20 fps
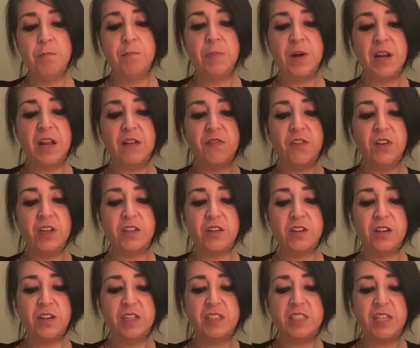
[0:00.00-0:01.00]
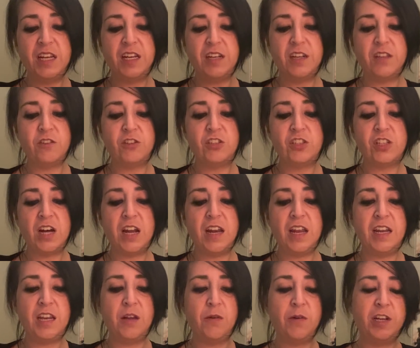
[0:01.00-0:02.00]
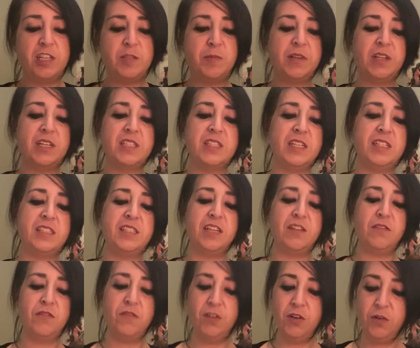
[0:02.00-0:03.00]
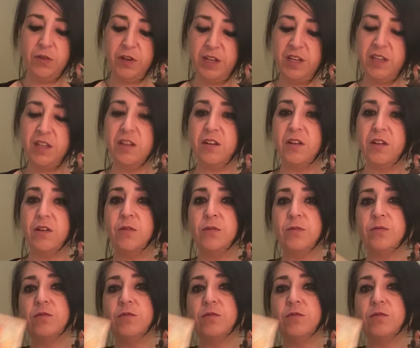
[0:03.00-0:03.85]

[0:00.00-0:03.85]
But I feel like they're going to take another shot anyways because they did view it, you know,